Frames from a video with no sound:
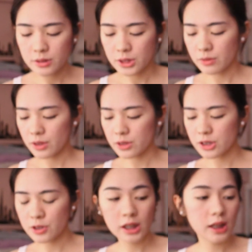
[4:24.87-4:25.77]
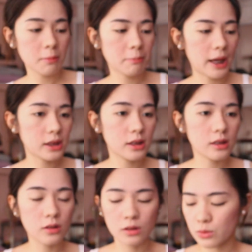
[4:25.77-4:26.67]
So, I just really pat
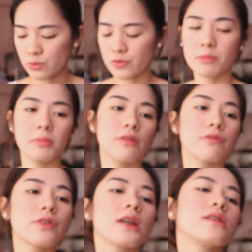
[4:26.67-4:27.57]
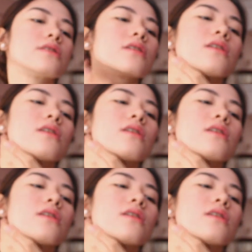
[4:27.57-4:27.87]
it all over my face.